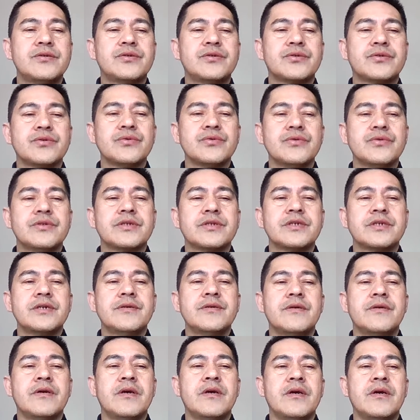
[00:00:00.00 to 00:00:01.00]
through
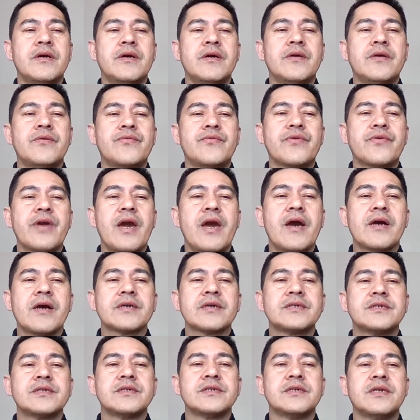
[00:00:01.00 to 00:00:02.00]
their
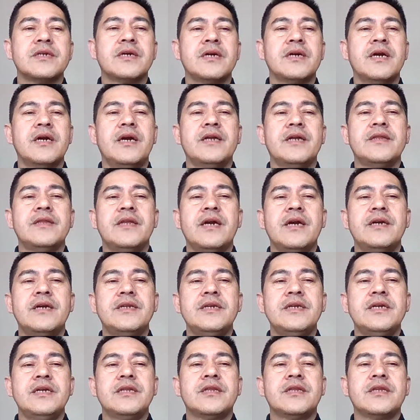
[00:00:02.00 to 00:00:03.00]
reaction, and they
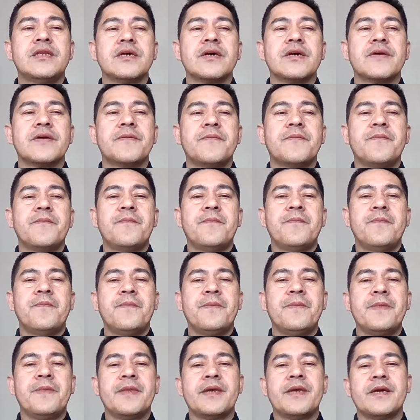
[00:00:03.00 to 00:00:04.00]
need that.
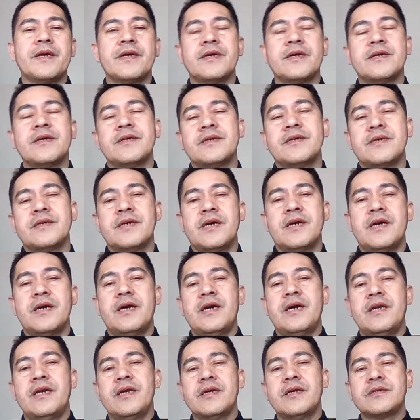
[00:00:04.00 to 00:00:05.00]

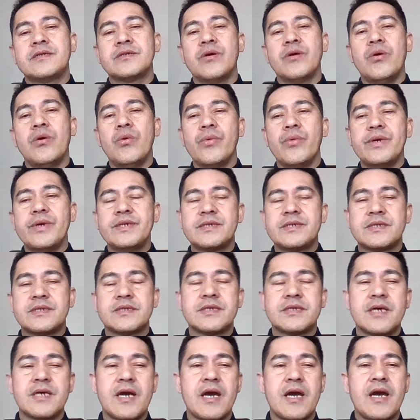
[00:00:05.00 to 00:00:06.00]
And it's
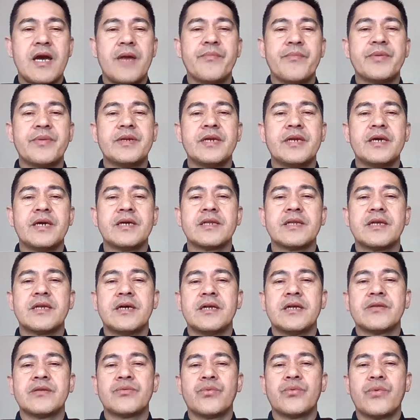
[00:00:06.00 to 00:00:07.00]
always happening
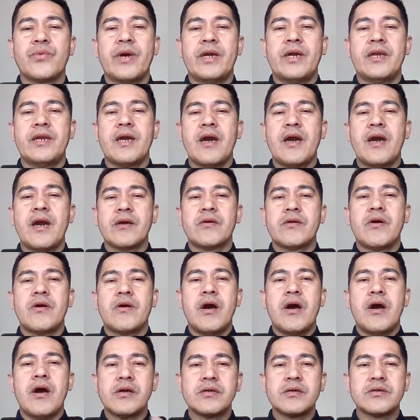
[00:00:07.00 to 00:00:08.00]
that when our
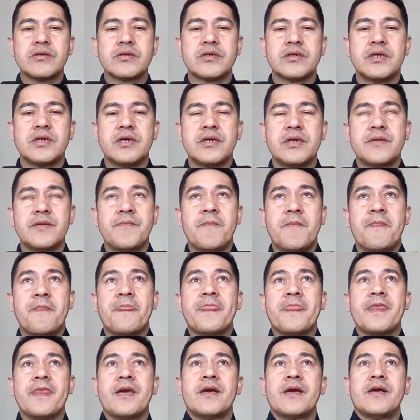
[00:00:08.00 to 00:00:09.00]
anger
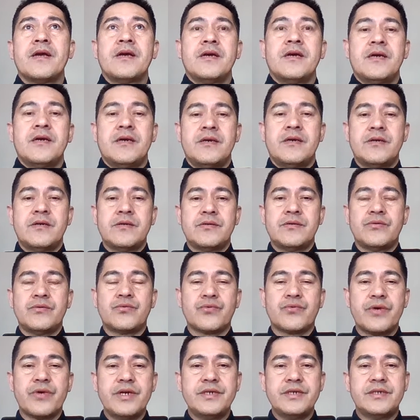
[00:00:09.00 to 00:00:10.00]

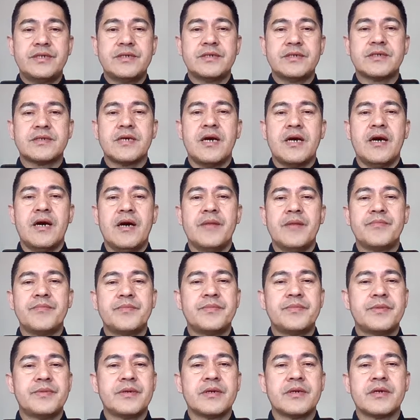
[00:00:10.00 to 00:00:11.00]
raises up,
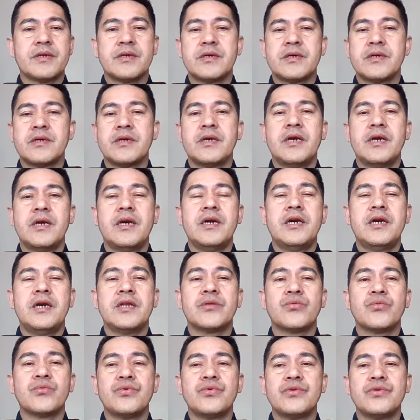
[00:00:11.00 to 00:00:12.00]

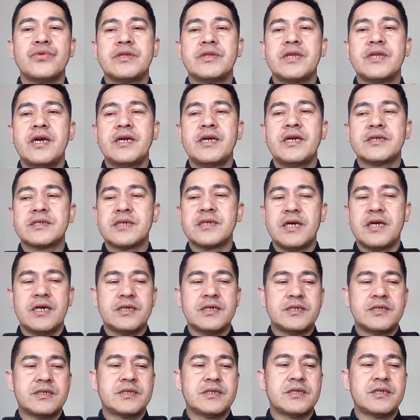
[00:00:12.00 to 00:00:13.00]
it would takes
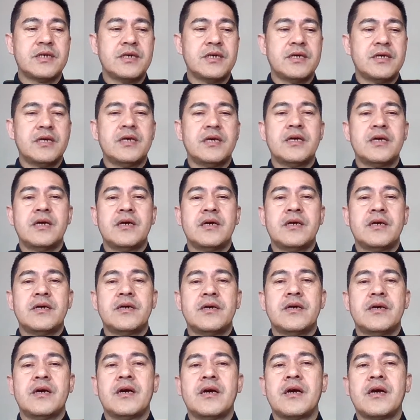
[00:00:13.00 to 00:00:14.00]
us
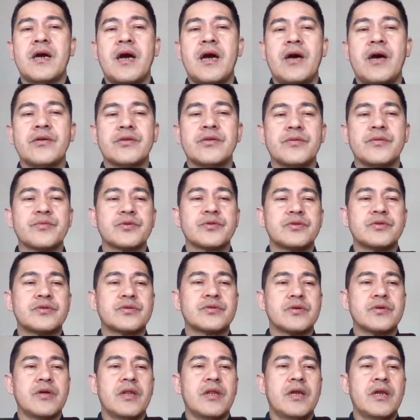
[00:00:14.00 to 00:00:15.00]
out of
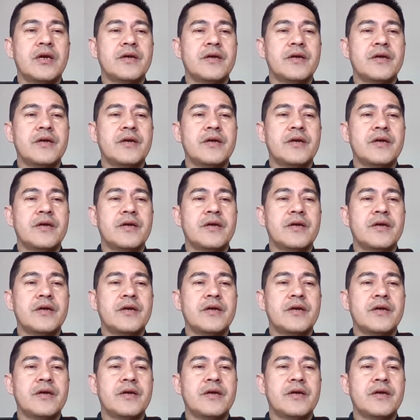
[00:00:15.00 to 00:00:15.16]
control.